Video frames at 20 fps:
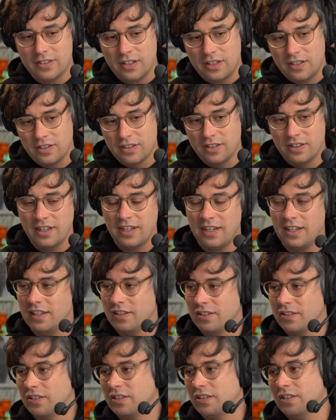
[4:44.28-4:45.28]
are
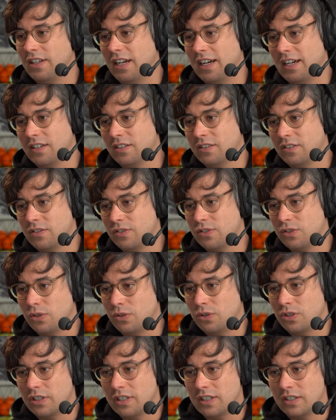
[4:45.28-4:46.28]

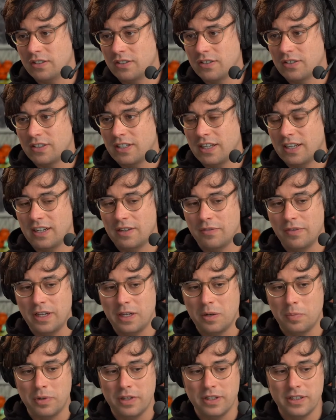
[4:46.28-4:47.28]
stored and then
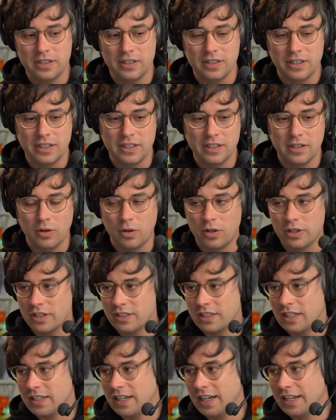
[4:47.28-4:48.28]
available in the
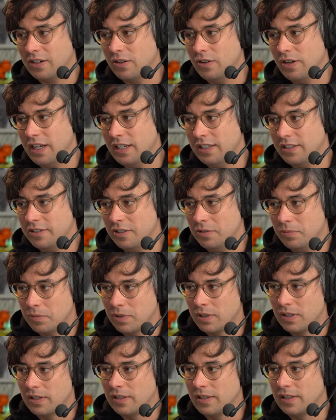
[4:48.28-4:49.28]
order that I create them.
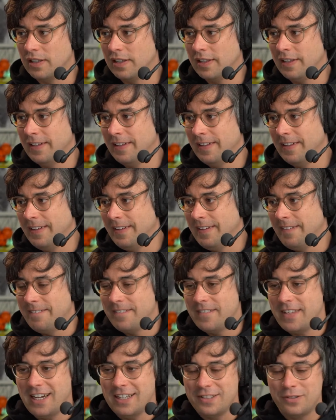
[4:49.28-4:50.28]

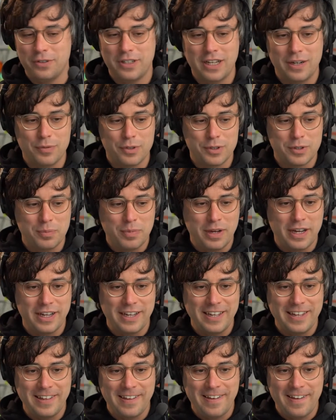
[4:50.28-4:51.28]
So that was
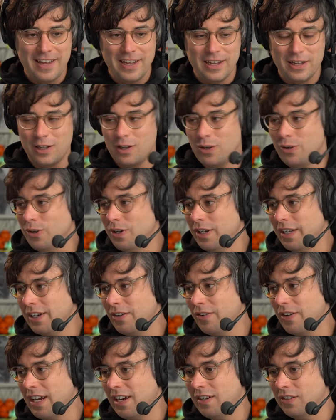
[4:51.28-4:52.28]
my
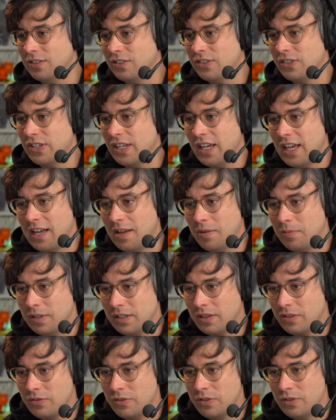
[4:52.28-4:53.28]
learning around
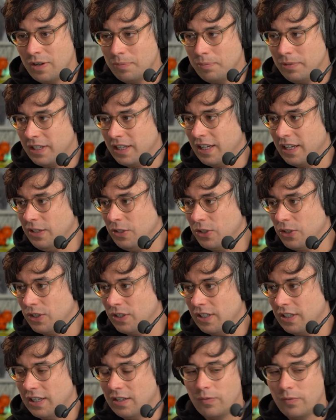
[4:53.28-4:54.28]
S3
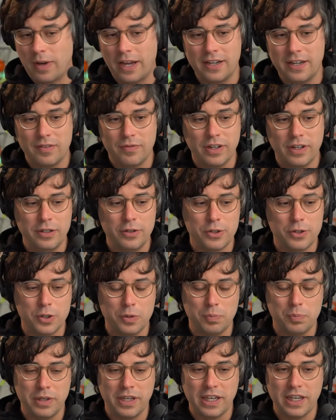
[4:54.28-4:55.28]
replication, and when you
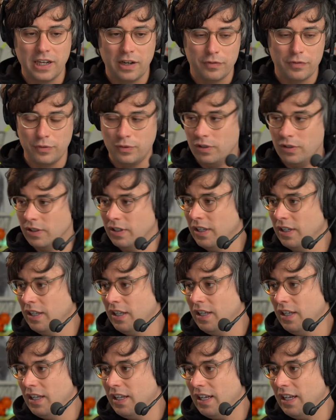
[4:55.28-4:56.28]
should be careful
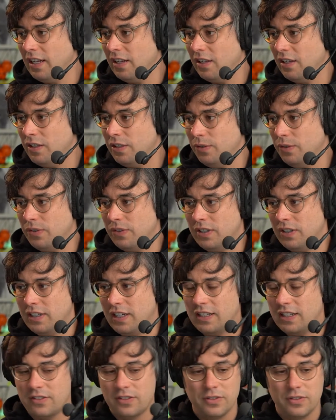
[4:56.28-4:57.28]
using
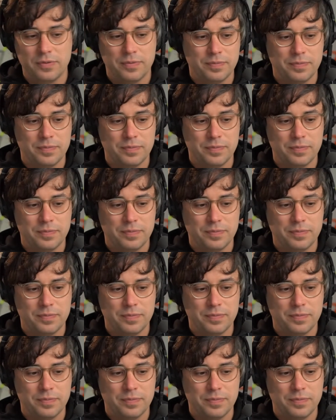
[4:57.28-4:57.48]
that.